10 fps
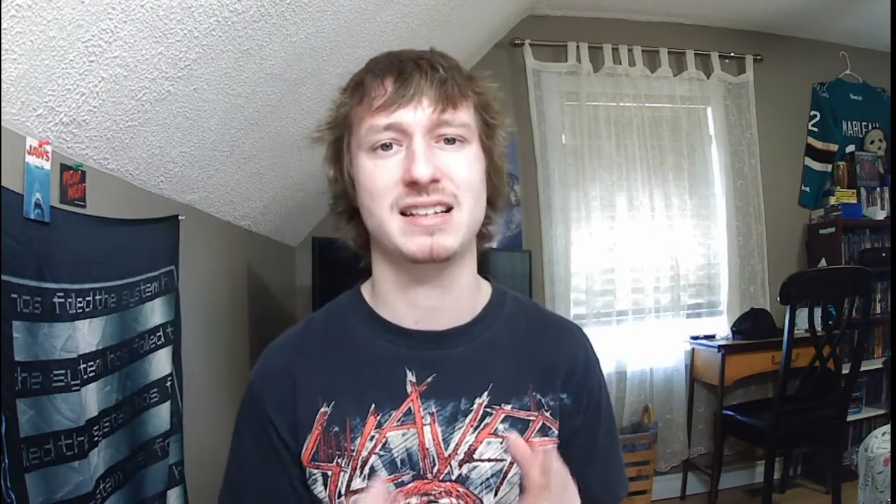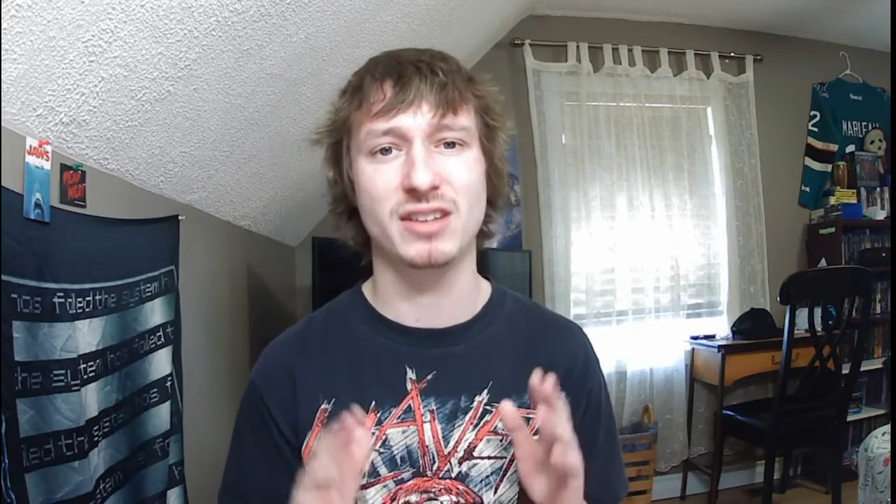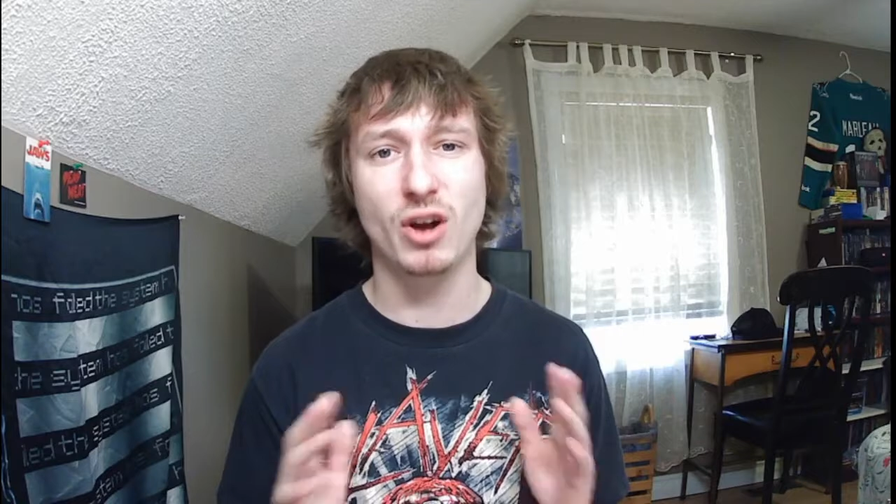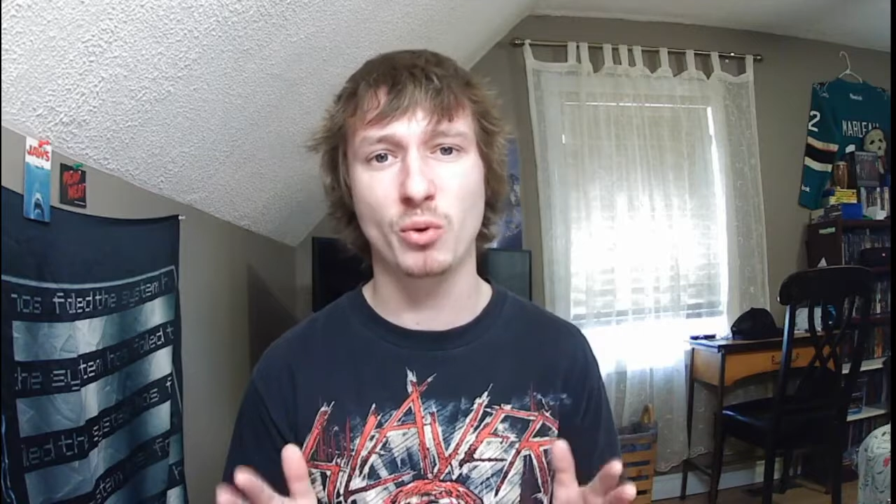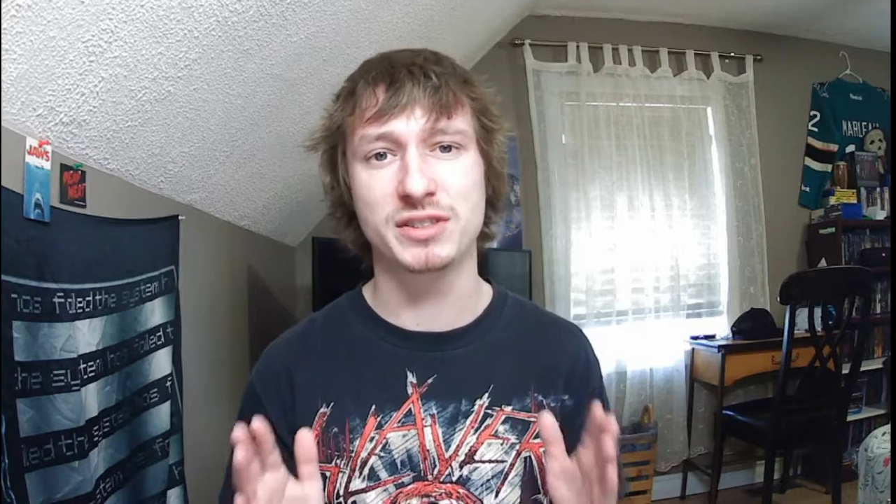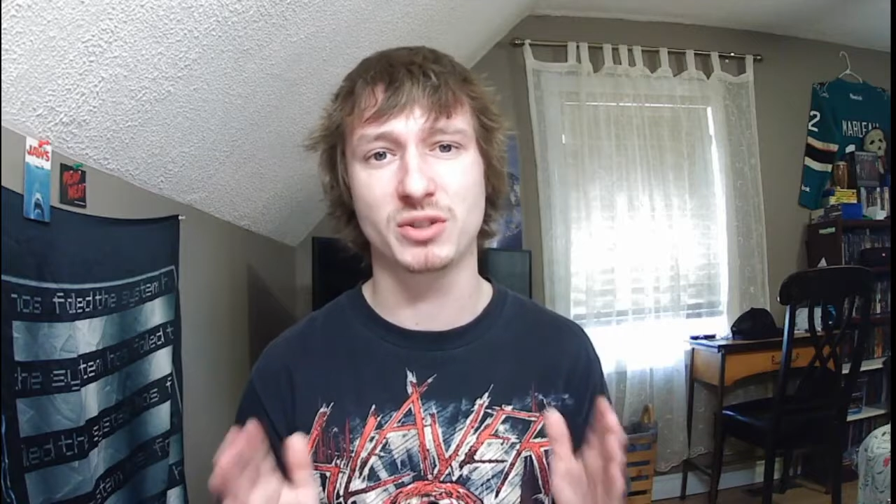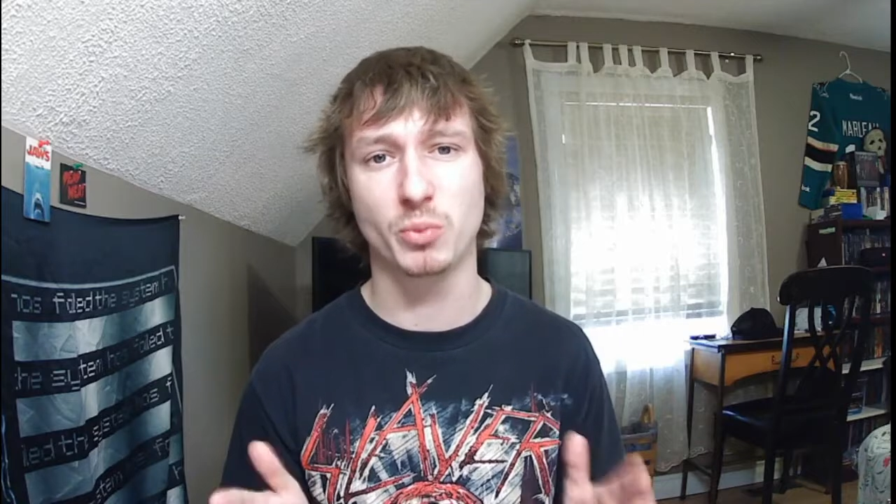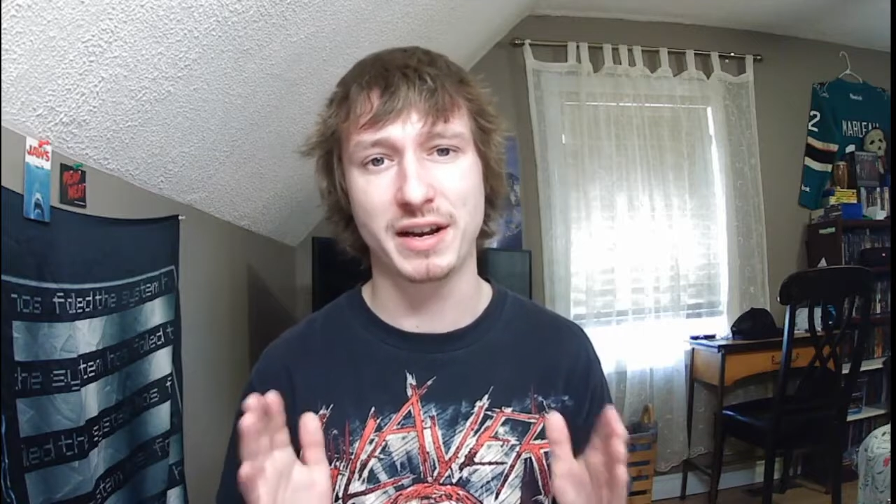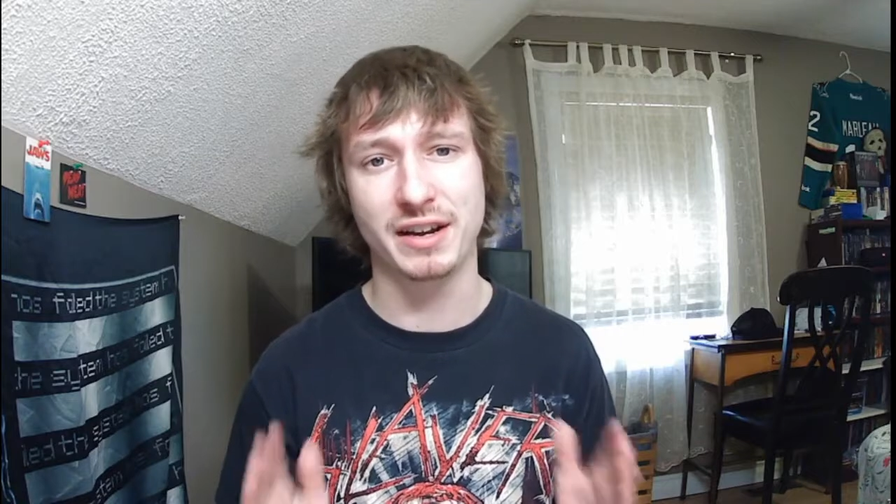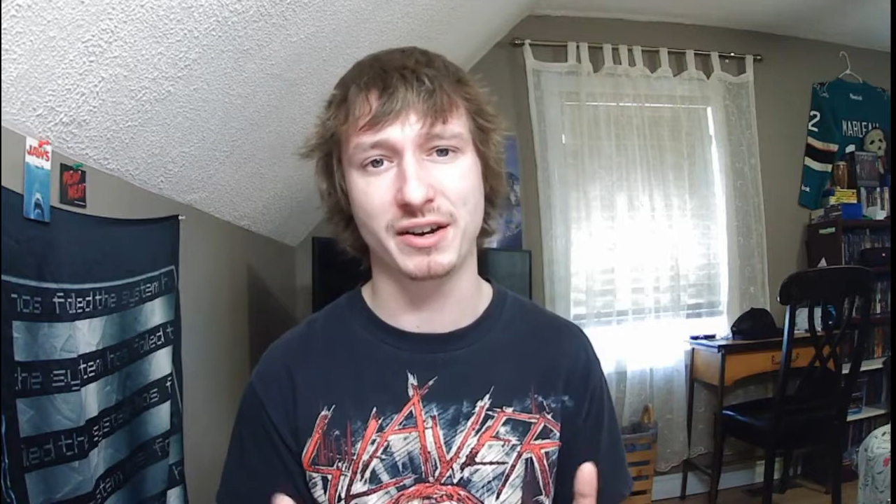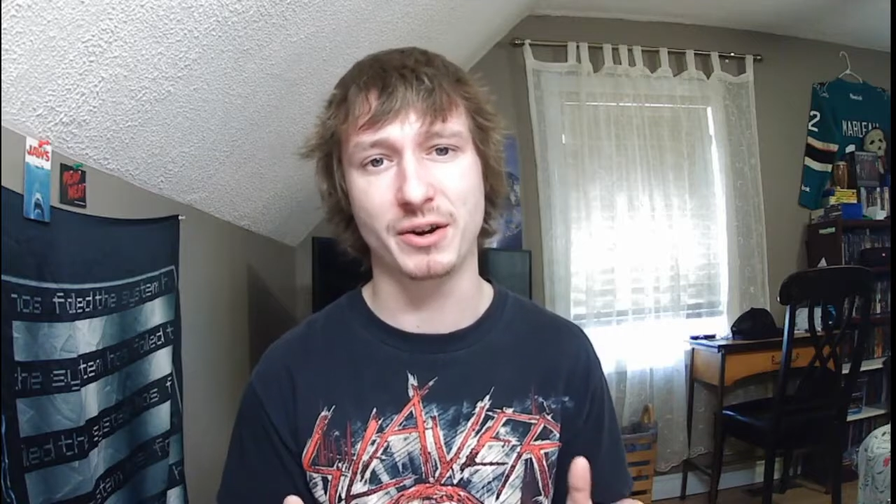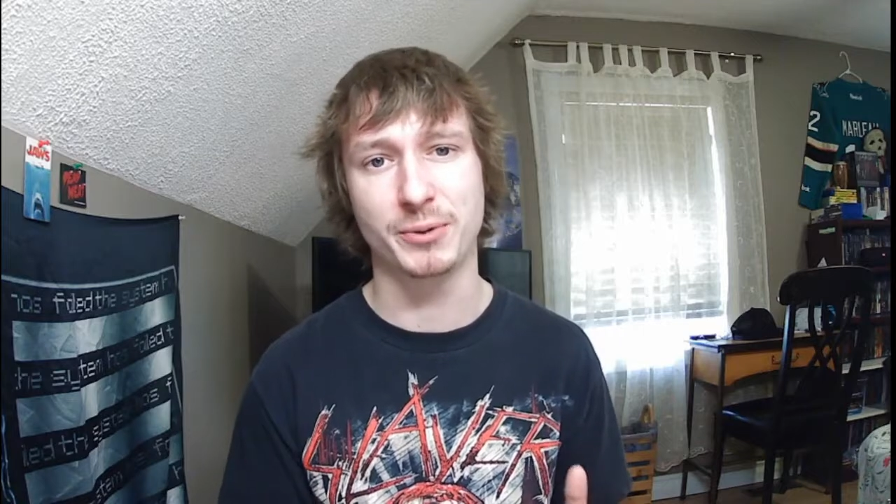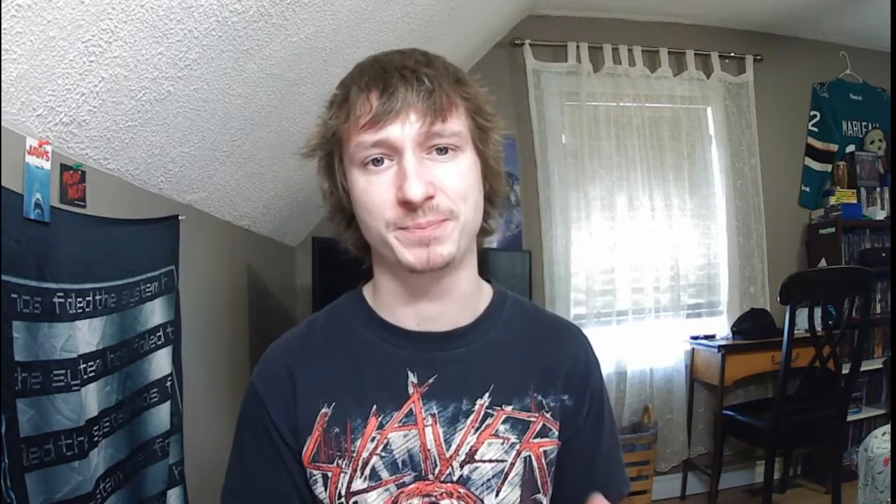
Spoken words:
is always the way to go.